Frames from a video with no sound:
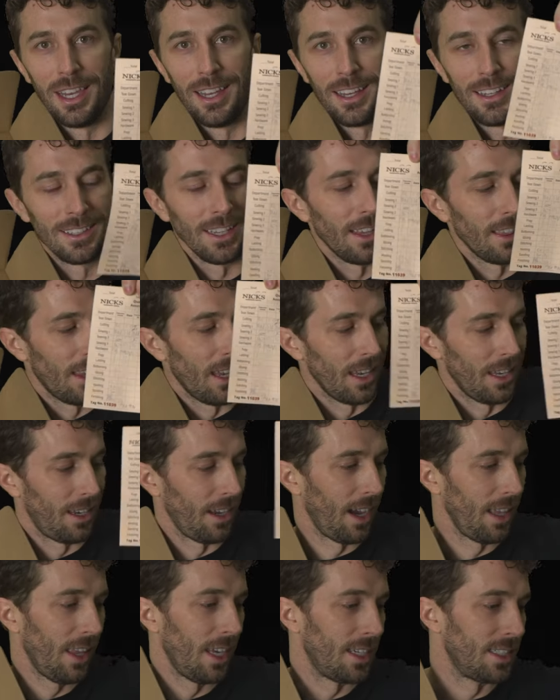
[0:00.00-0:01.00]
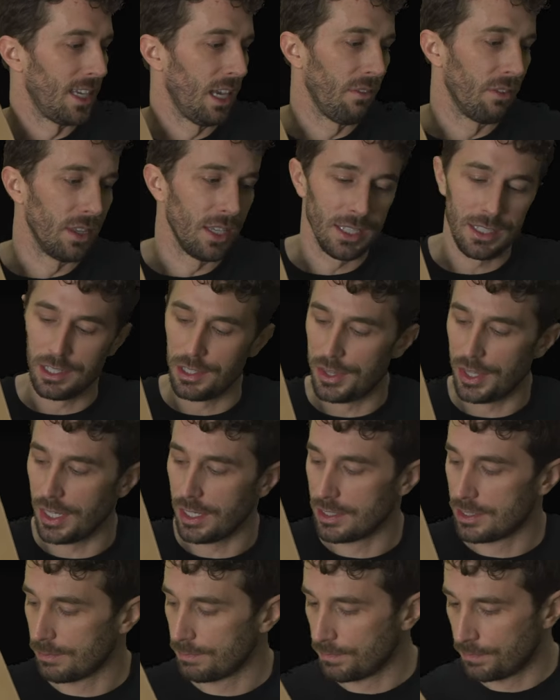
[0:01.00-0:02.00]
it because I like I like saving these little
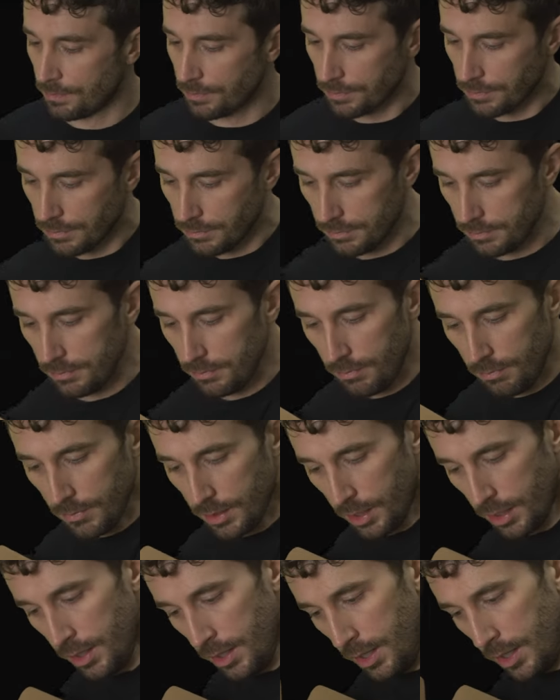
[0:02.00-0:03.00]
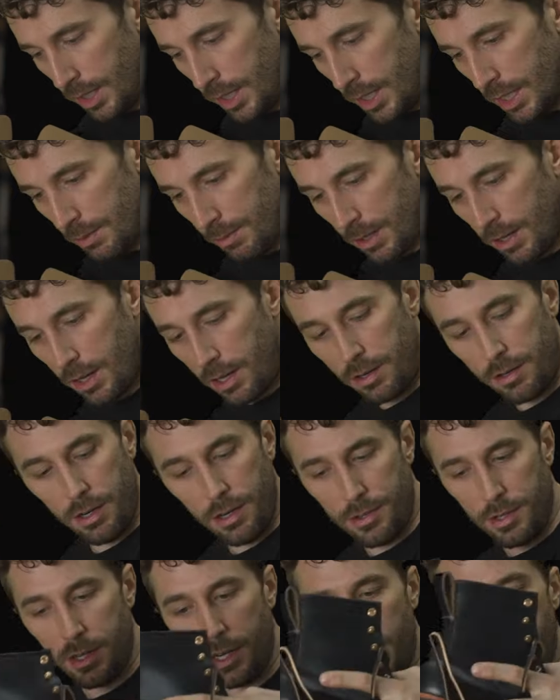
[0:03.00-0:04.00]
things. We got our
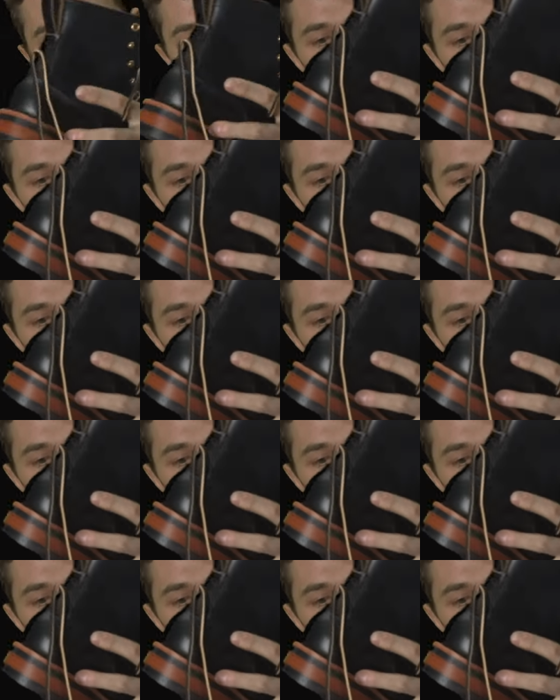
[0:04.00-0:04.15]
other